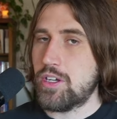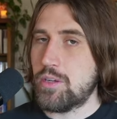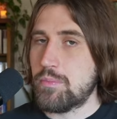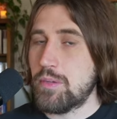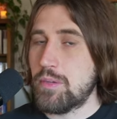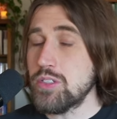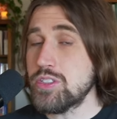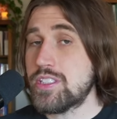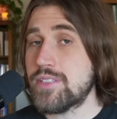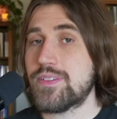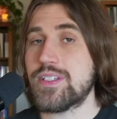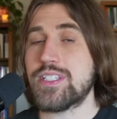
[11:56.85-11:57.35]

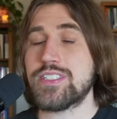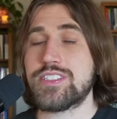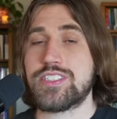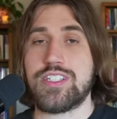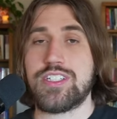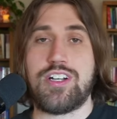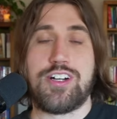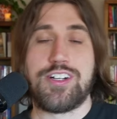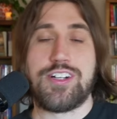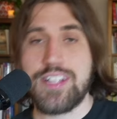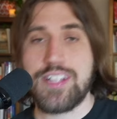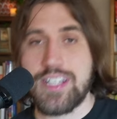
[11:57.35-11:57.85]
Most of us
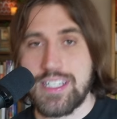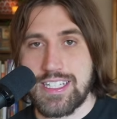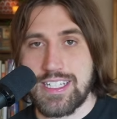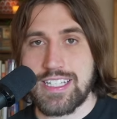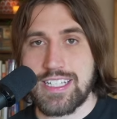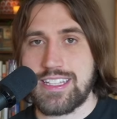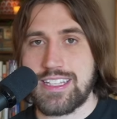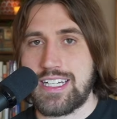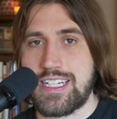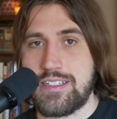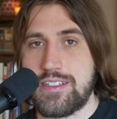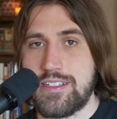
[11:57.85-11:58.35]
are not
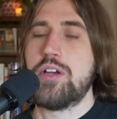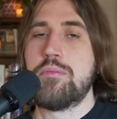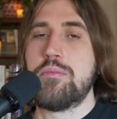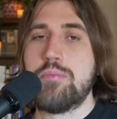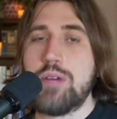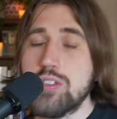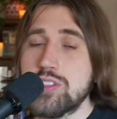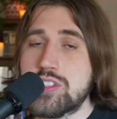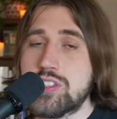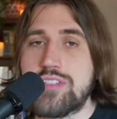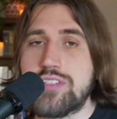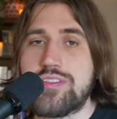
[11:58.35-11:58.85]
like that.
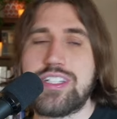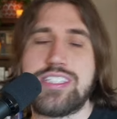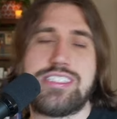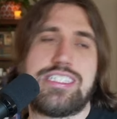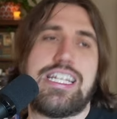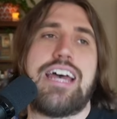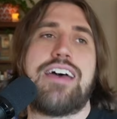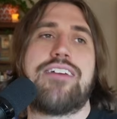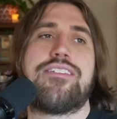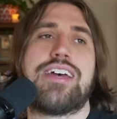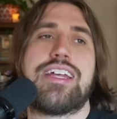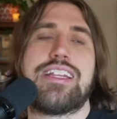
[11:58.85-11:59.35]
Most of us
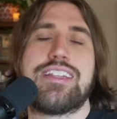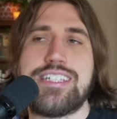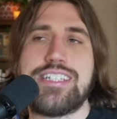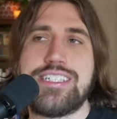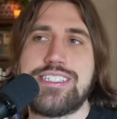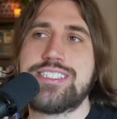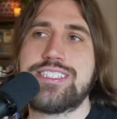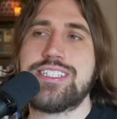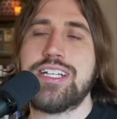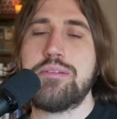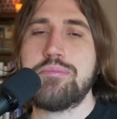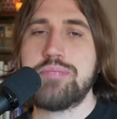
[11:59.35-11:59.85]
have at
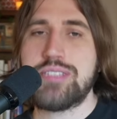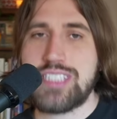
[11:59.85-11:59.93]
least some